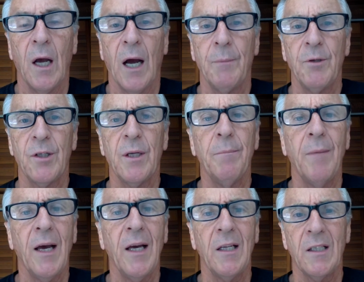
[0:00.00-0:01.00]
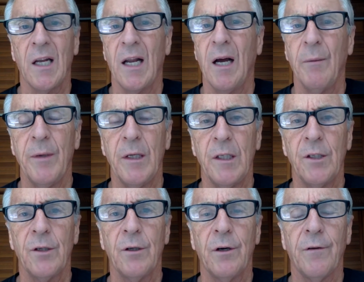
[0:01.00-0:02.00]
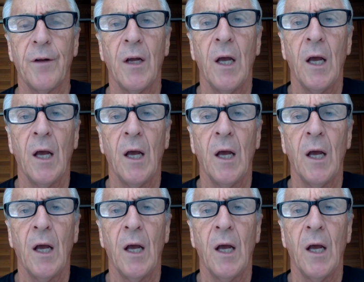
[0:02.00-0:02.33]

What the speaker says: I'm just amazed at how many served.